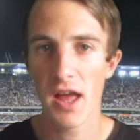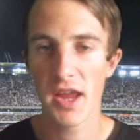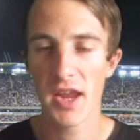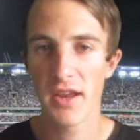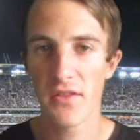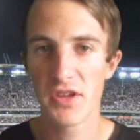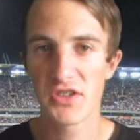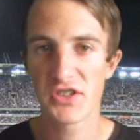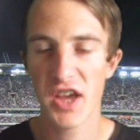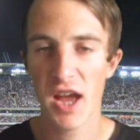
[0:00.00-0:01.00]
in
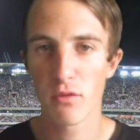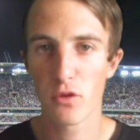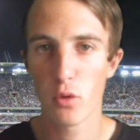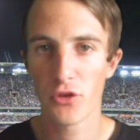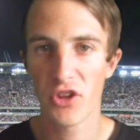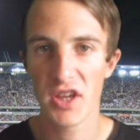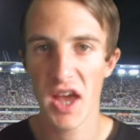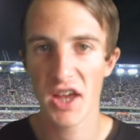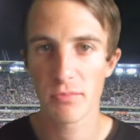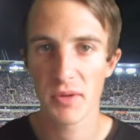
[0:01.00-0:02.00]
this game. Of course, he
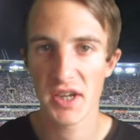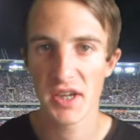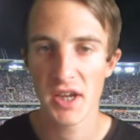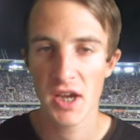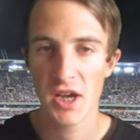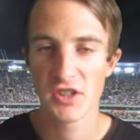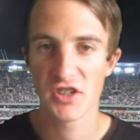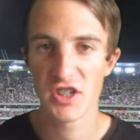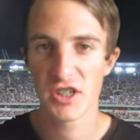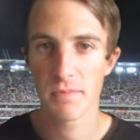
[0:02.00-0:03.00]
has been
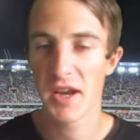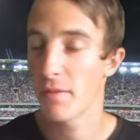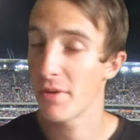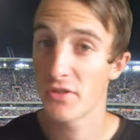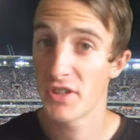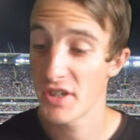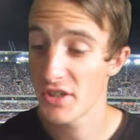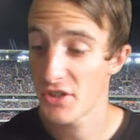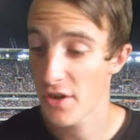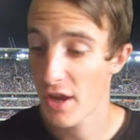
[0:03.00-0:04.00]
suspended because he
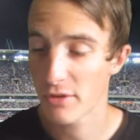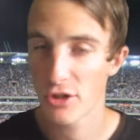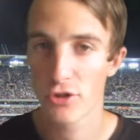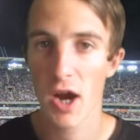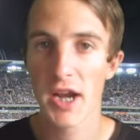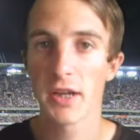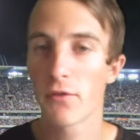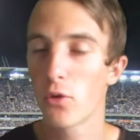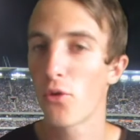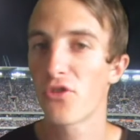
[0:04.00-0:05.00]
didn't turn up to training.
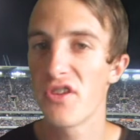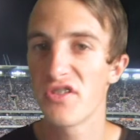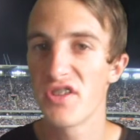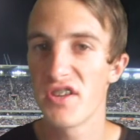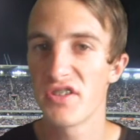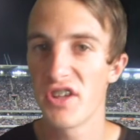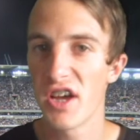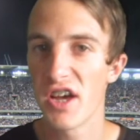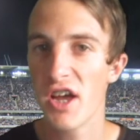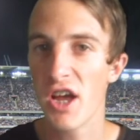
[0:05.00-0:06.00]
Of course, this is
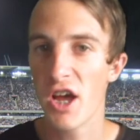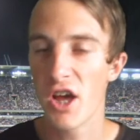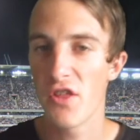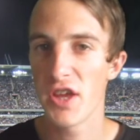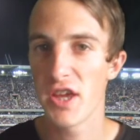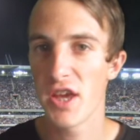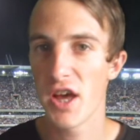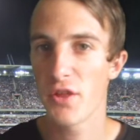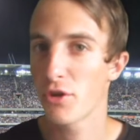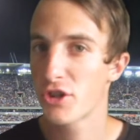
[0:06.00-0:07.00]
the
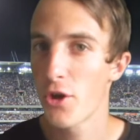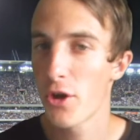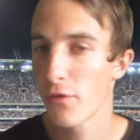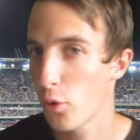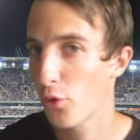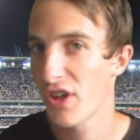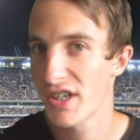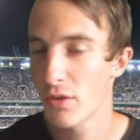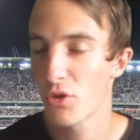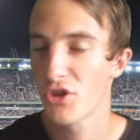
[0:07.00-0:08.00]
return. Of course, they
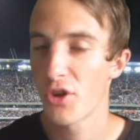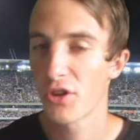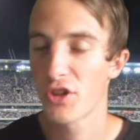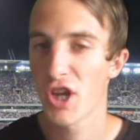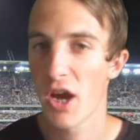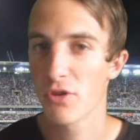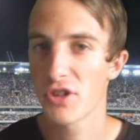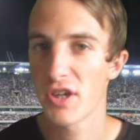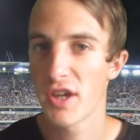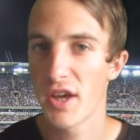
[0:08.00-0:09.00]
did return in the
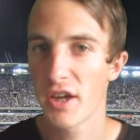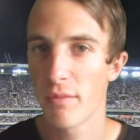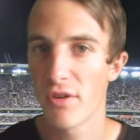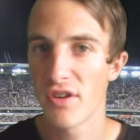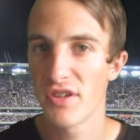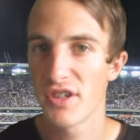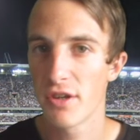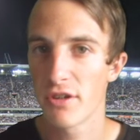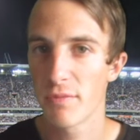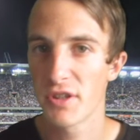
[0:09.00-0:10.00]
JLT Community
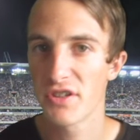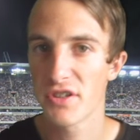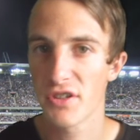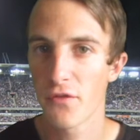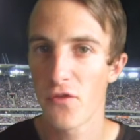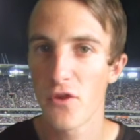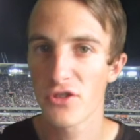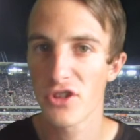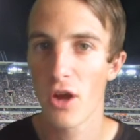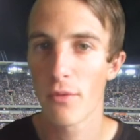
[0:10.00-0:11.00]
Series, but this is the
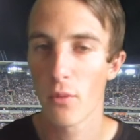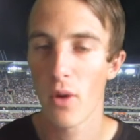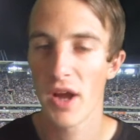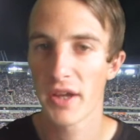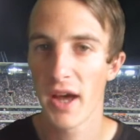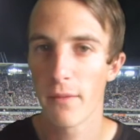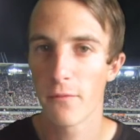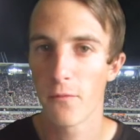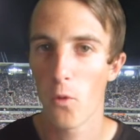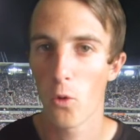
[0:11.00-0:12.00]
first home and away
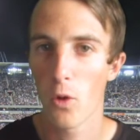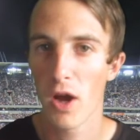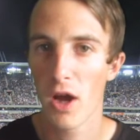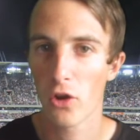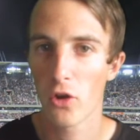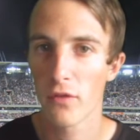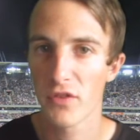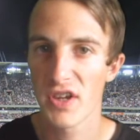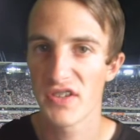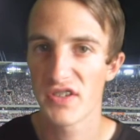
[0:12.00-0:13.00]
game for a lot
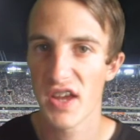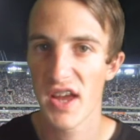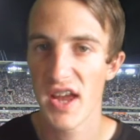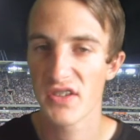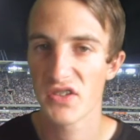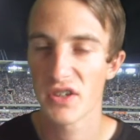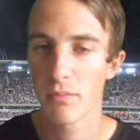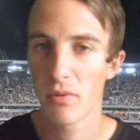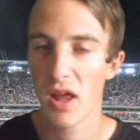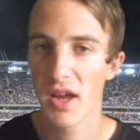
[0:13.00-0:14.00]
of these
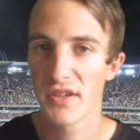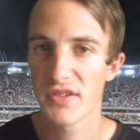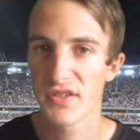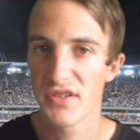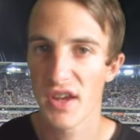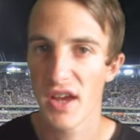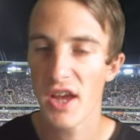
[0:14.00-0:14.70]
Essendon players